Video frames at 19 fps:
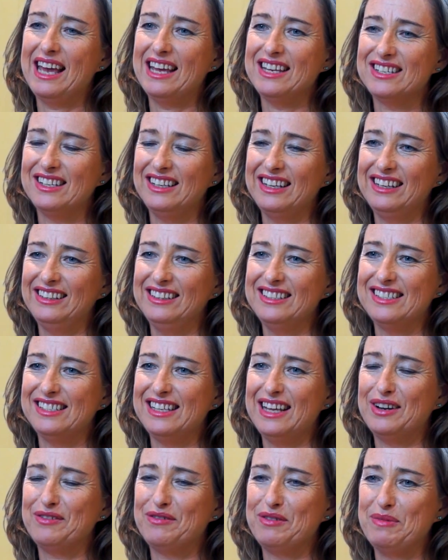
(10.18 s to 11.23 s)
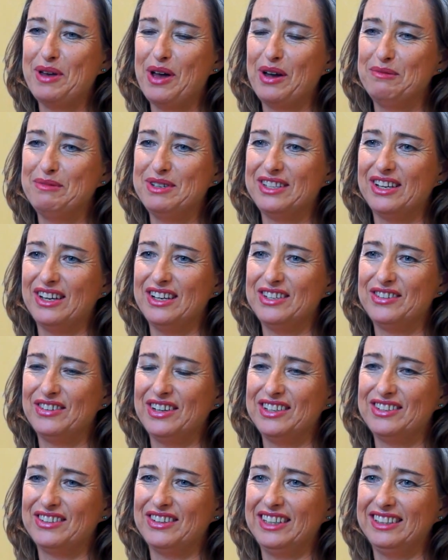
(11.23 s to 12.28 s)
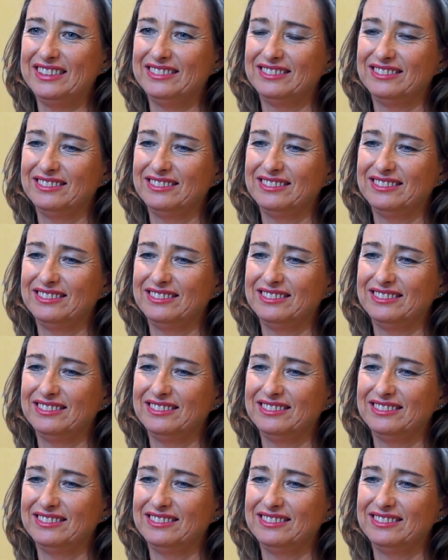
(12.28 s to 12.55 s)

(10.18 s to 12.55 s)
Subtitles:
Elliss and I'm from the Home Design Directory.